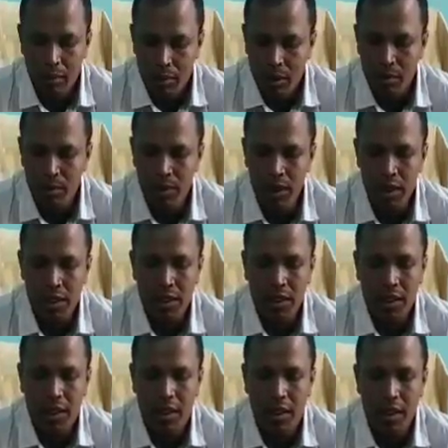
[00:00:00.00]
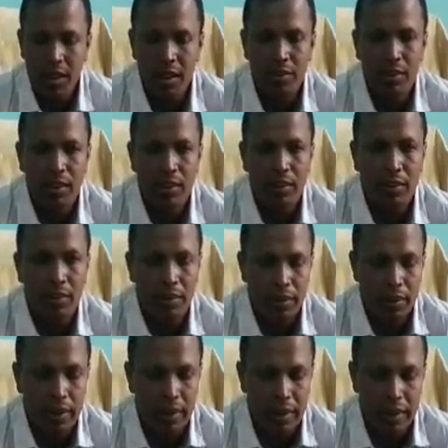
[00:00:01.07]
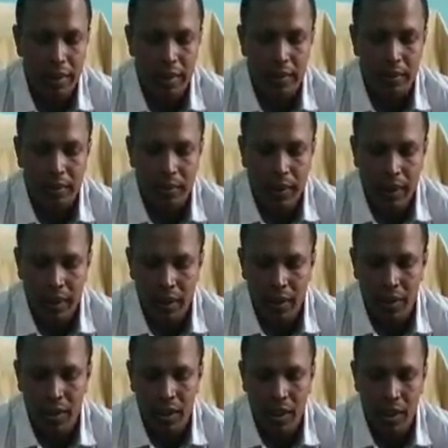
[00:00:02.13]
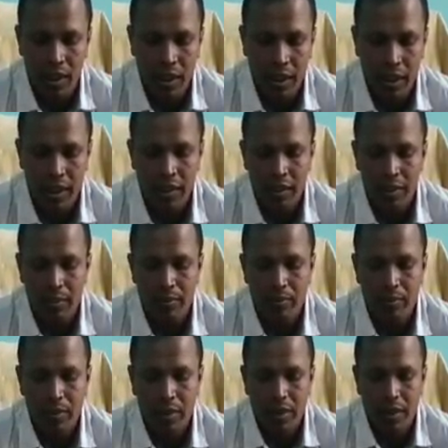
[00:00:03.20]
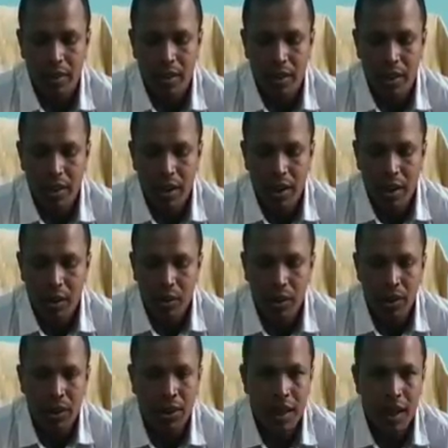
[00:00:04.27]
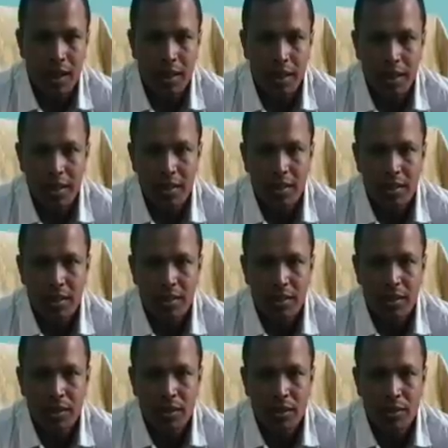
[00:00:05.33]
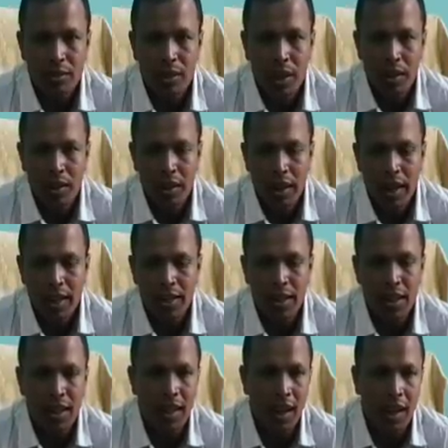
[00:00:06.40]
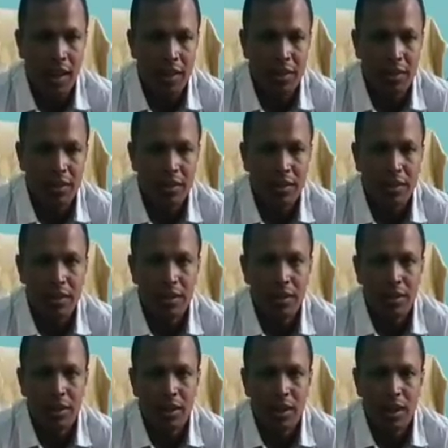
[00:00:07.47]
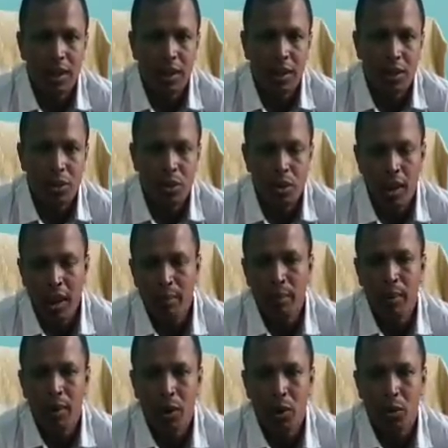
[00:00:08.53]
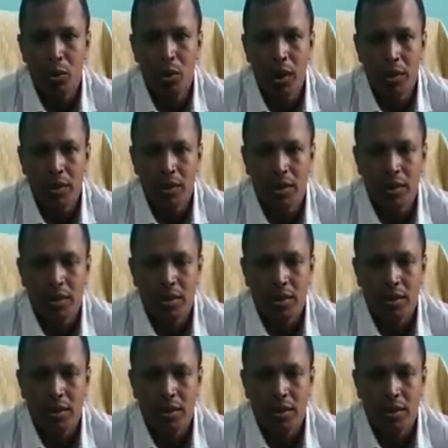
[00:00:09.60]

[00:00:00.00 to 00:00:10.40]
From this current education year, we started one extra class to help our students